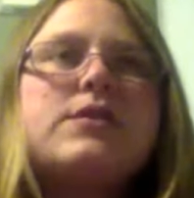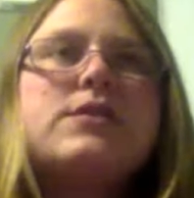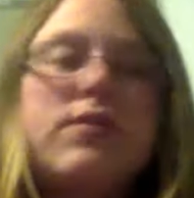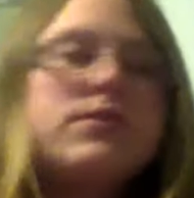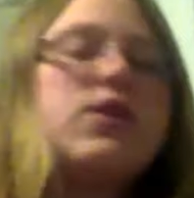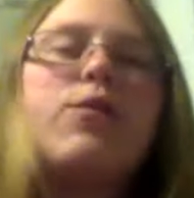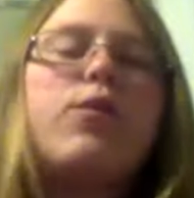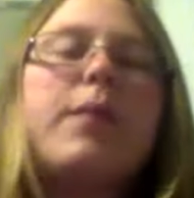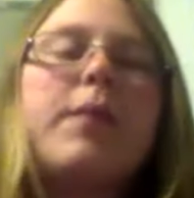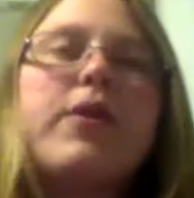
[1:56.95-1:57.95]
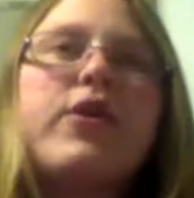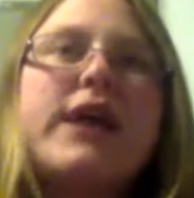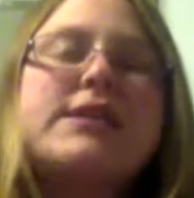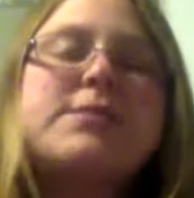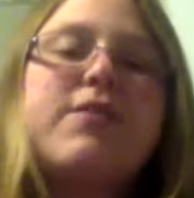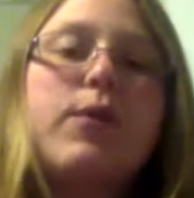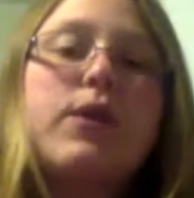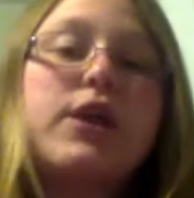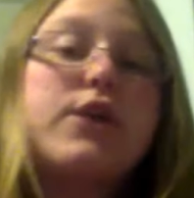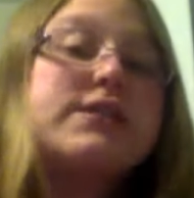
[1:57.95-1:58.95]
So when my brother asked me if I wanted
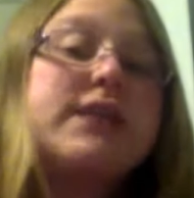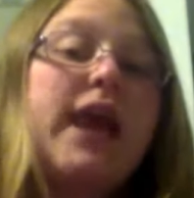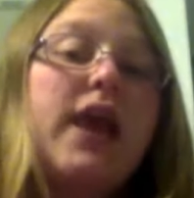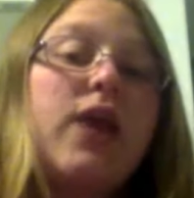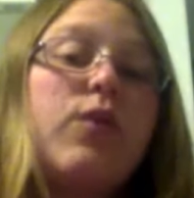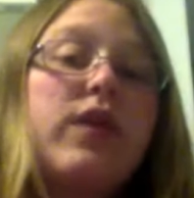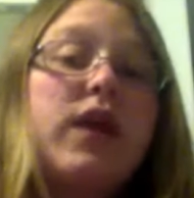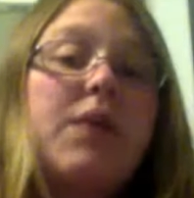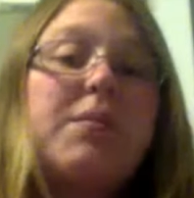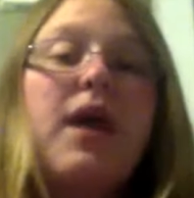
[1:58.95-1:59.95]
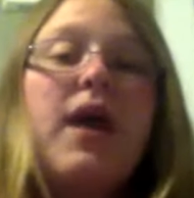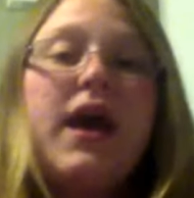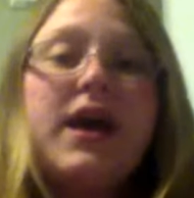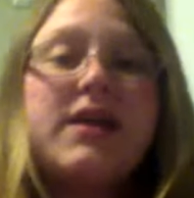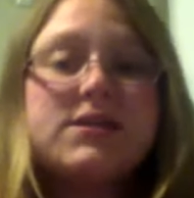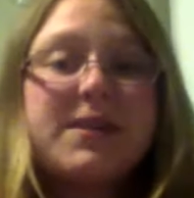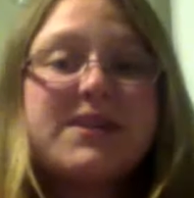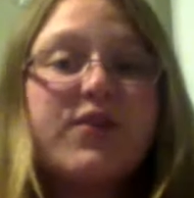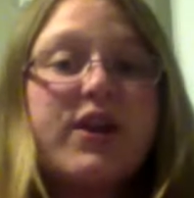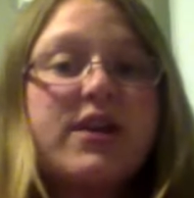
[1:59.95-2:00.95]
to go skating with him and his best
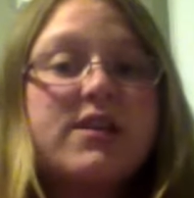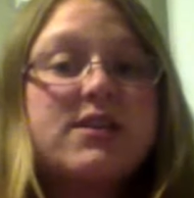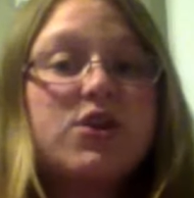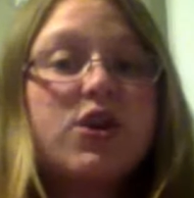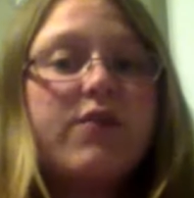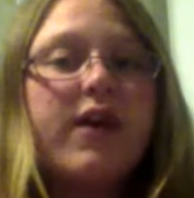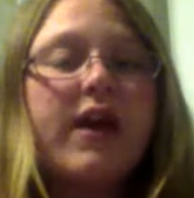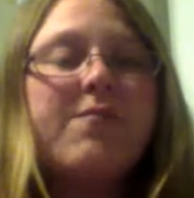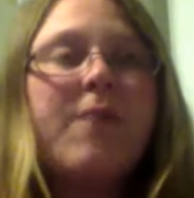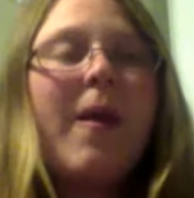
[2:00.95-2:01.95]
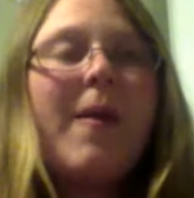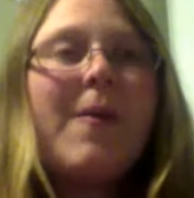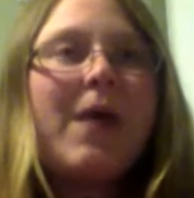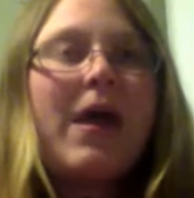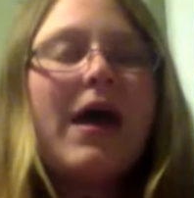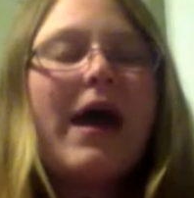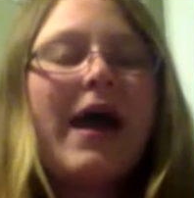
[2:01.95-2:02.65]
friend and his girlfriend, I